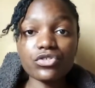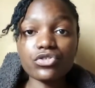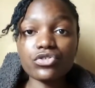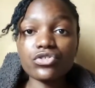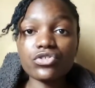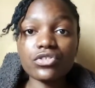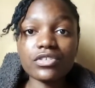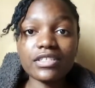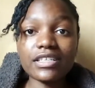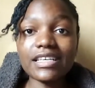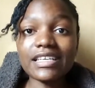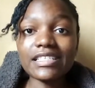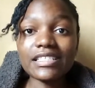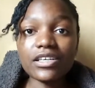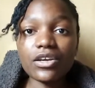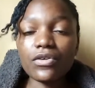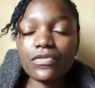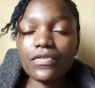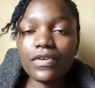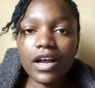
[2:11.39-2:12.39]
to reduce the
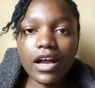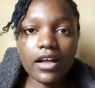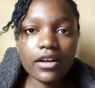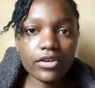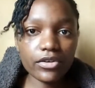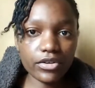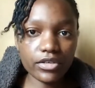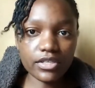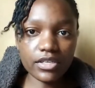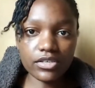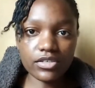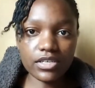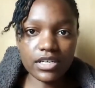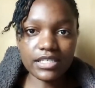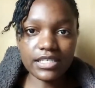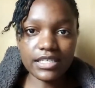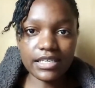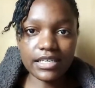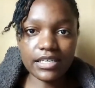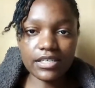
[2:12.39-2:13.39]
intake of calories that
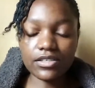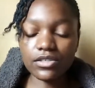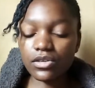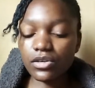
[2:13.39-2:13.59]
you're taking.